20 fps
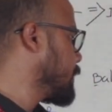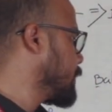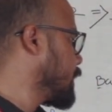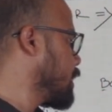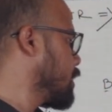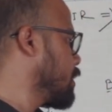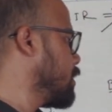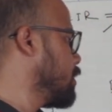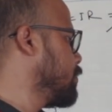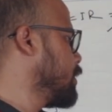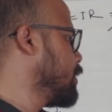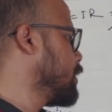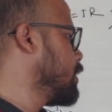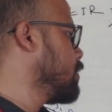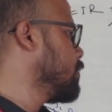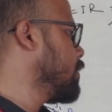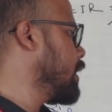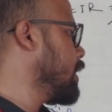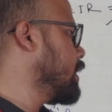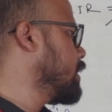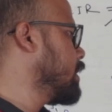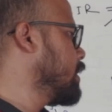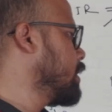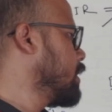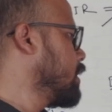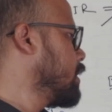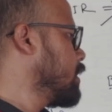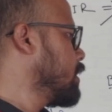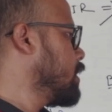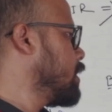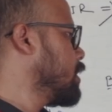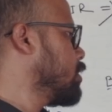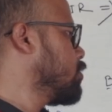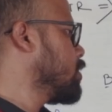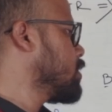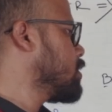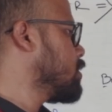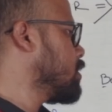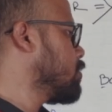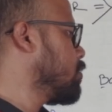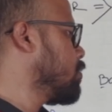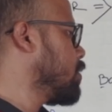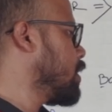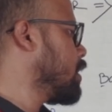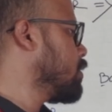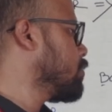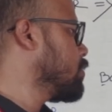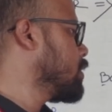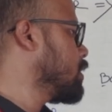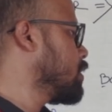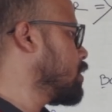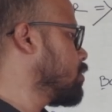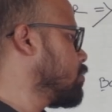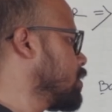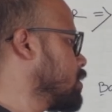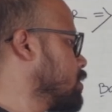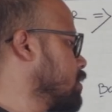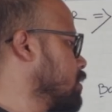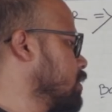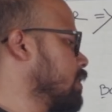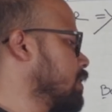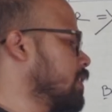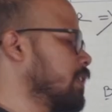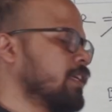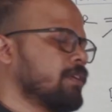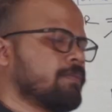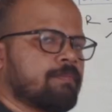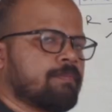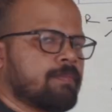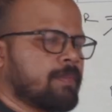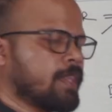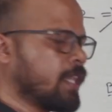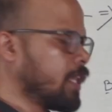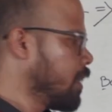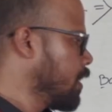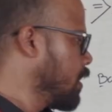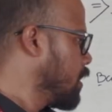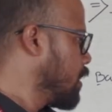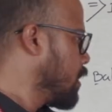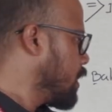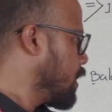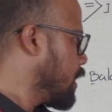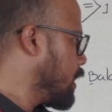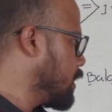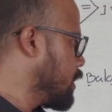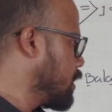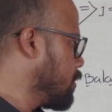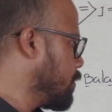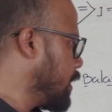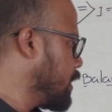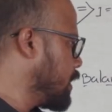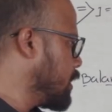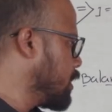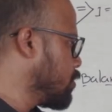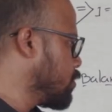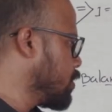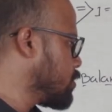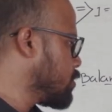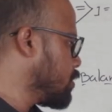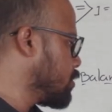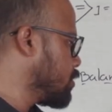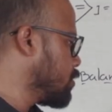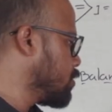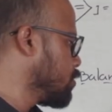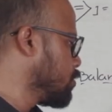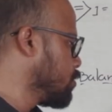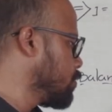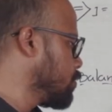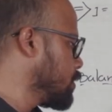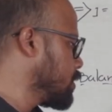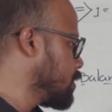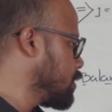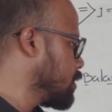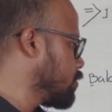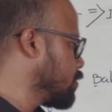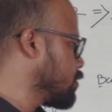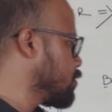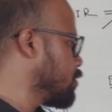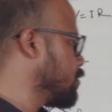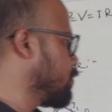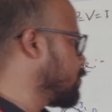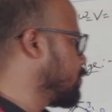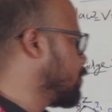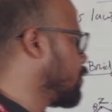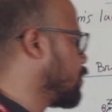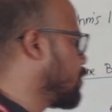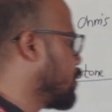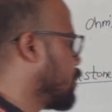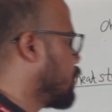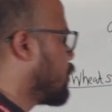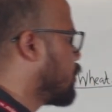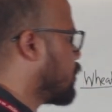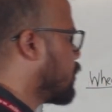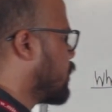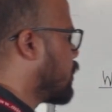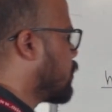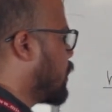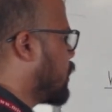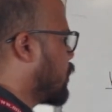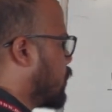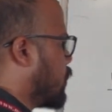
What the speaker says: if you divide equation 1 with equation 3 and divide equation 2 with equation 4, then what will